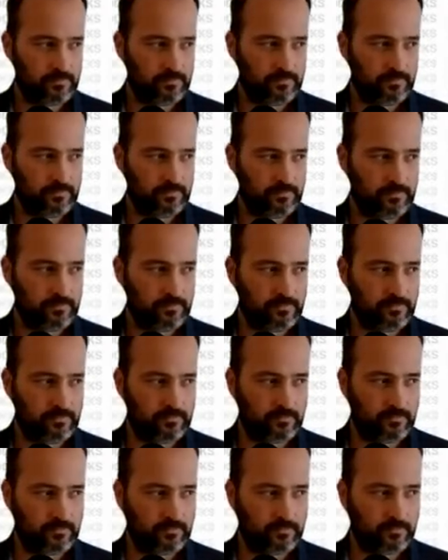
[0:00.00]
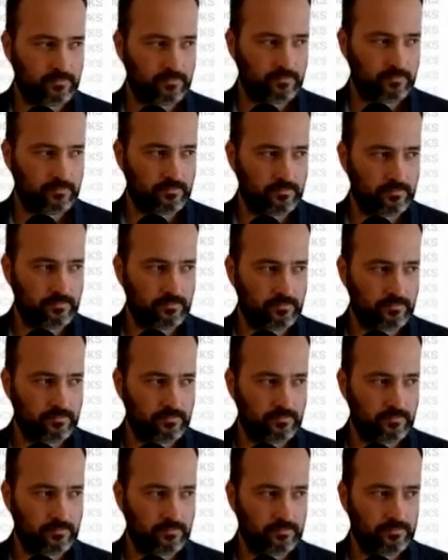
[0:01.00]

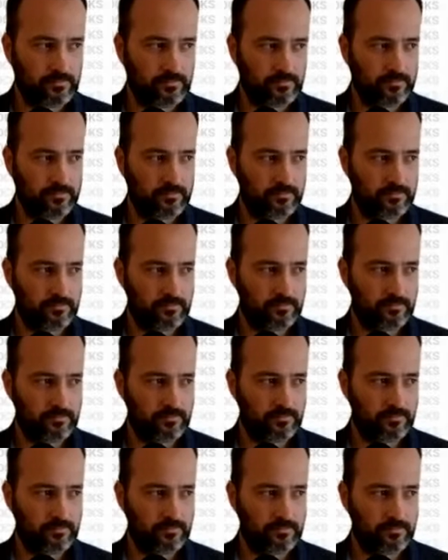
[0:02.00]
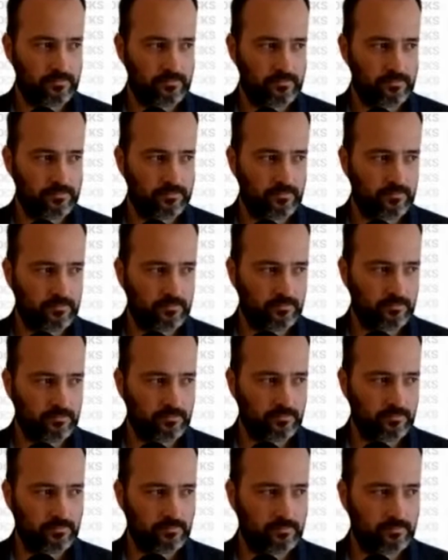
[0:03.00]

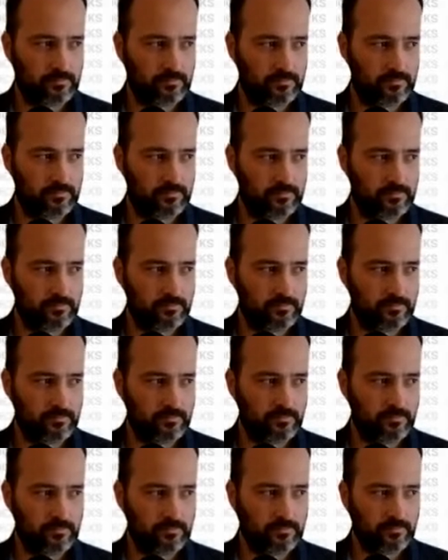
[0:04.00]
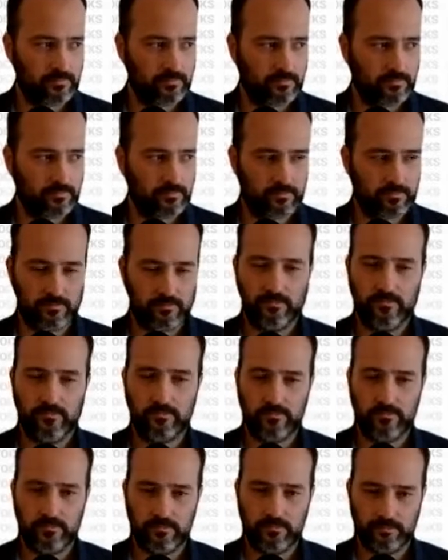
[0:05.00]

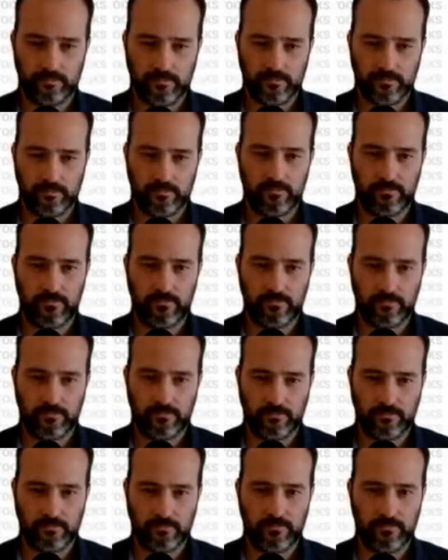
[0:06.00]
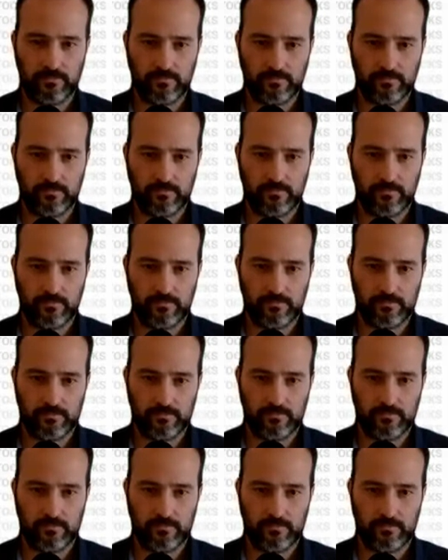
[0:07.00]
(silent)